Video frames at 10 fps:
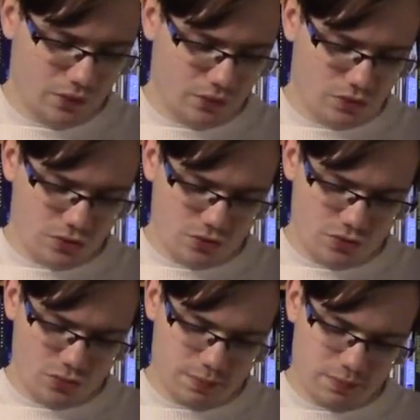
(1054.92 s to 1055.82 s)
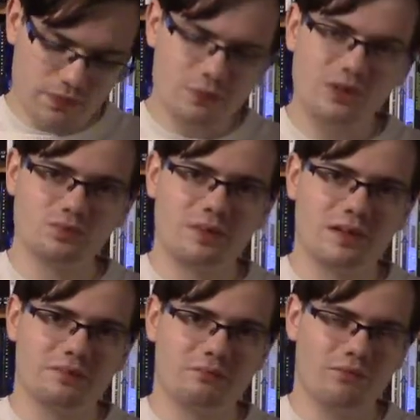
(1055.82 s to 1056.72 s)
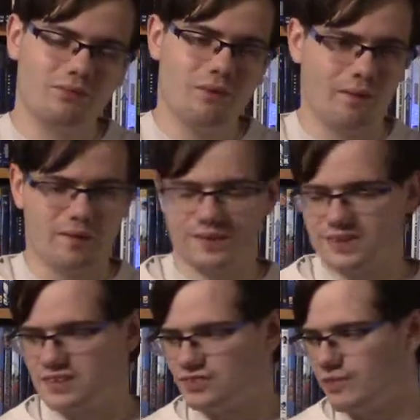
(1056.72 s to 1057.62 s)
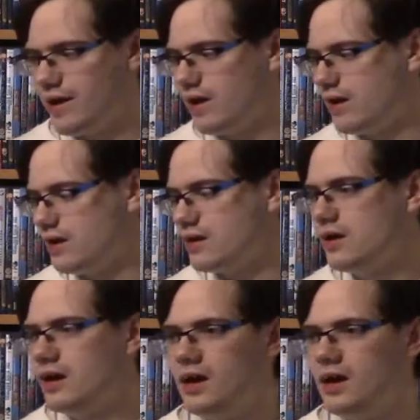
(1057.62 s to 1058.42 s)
For the most part, works, as Ray